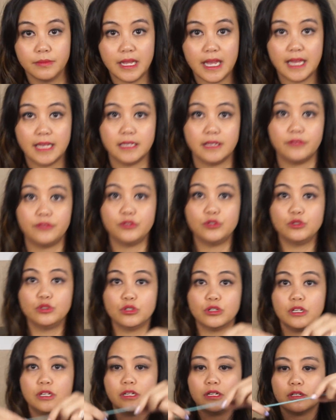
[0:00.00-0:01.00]
And if you
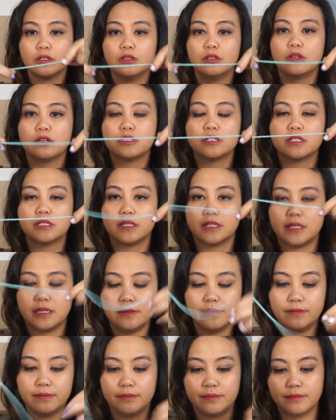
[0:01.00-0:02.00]
look at it
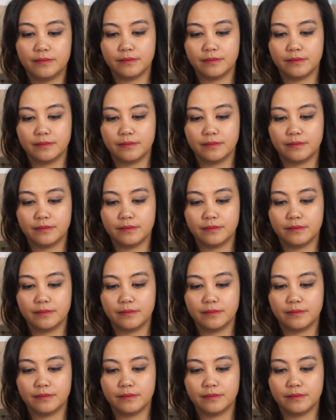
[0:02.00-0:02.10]
closely,